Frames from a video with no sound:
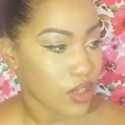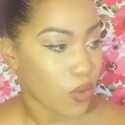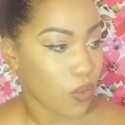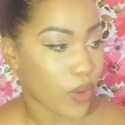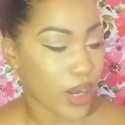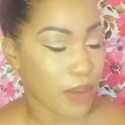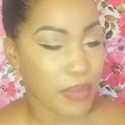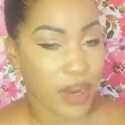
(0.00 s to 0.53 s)

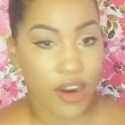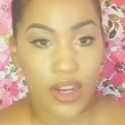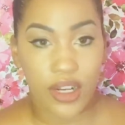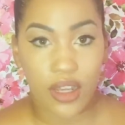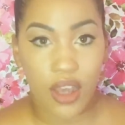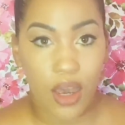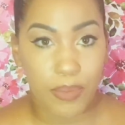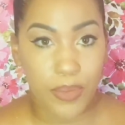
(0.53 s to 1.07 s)
what a
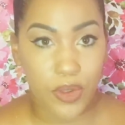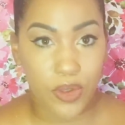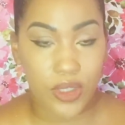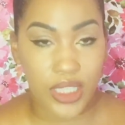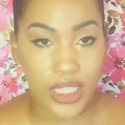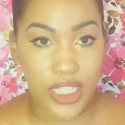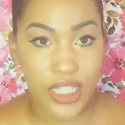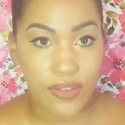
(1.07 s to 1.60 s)
married couple
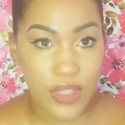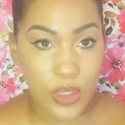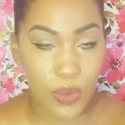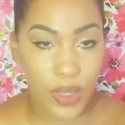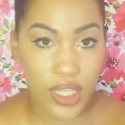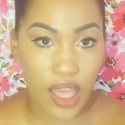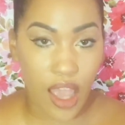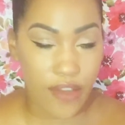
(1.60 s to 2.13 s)
leaves
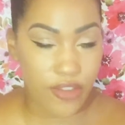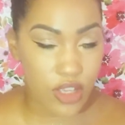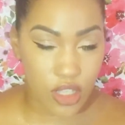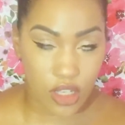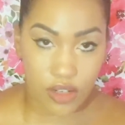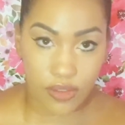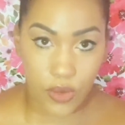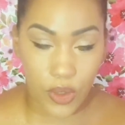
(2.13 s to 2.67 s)
with after
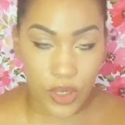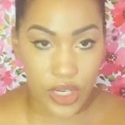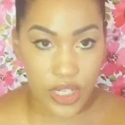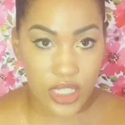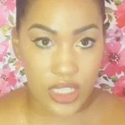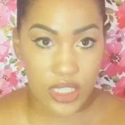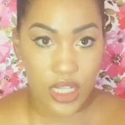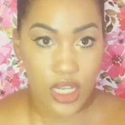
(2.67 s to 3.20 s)
their
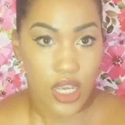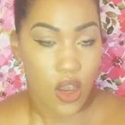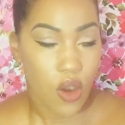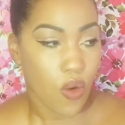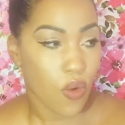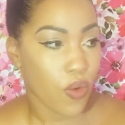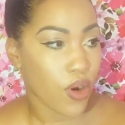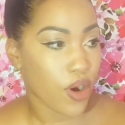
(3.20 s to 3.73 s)
divorce
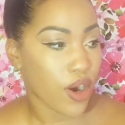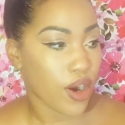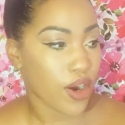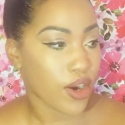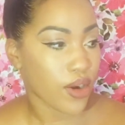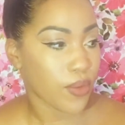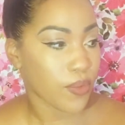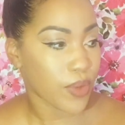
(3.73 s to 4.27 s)

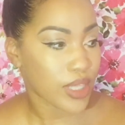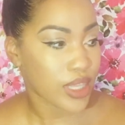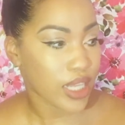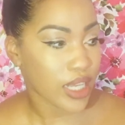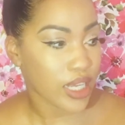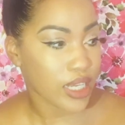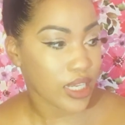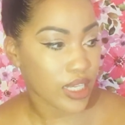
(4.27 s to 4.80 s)
or what
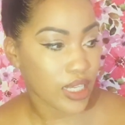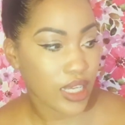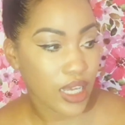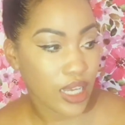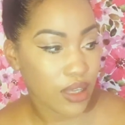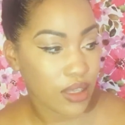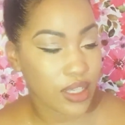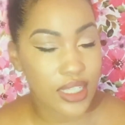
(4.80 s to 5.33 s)
they
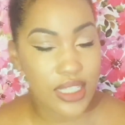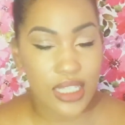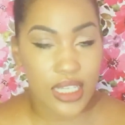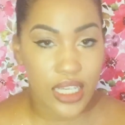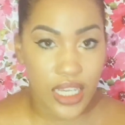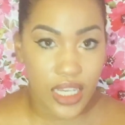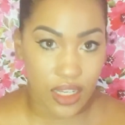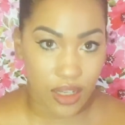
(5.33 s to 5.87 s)
get to
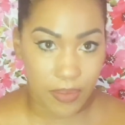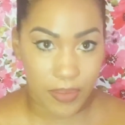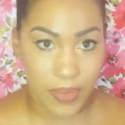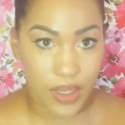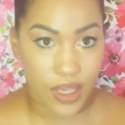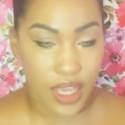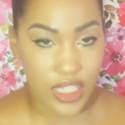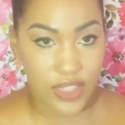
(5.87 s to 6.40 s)
keep
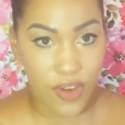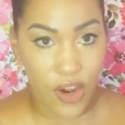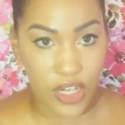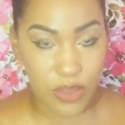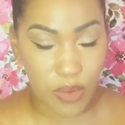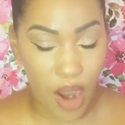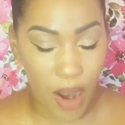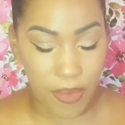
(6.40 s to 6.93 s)
as far
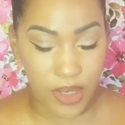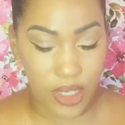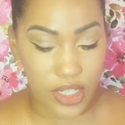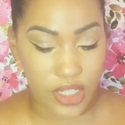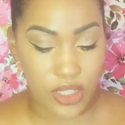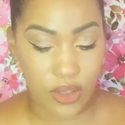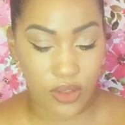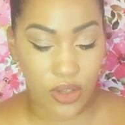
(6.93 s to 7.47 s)
as
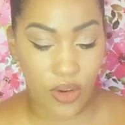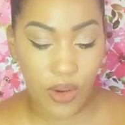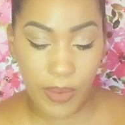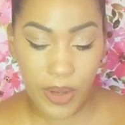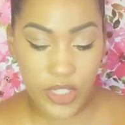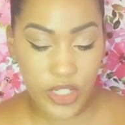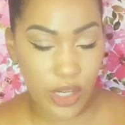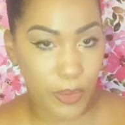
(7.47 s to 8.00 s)
property. So know about your